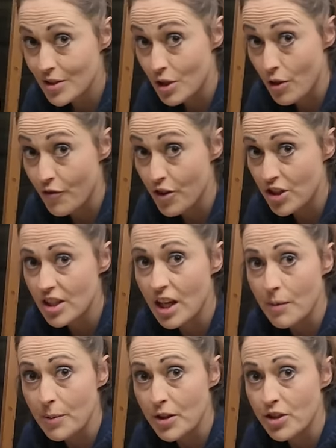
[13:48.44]
So the first
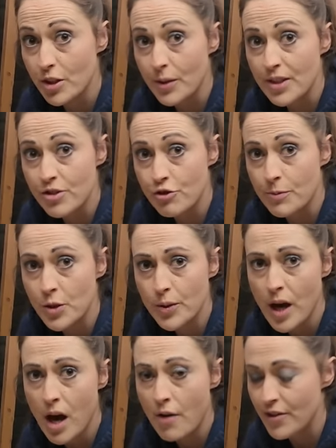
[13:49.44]
thing I'm going to do is strip two
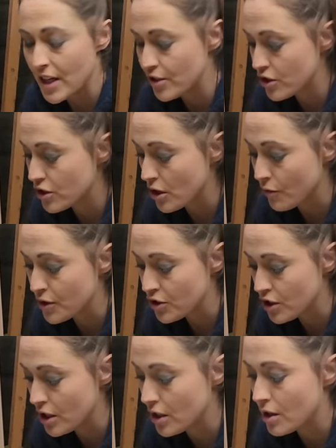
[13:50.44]
and a half inches of the
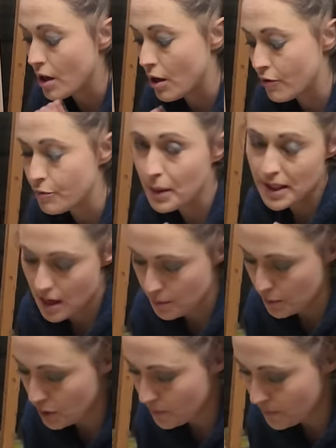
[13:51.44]
sheath off my
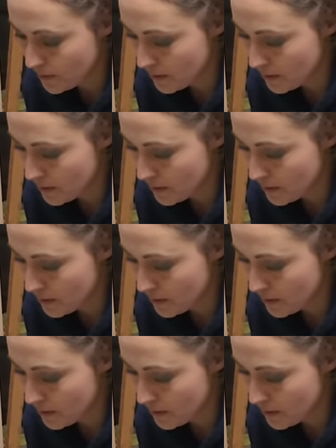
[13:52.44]
cable.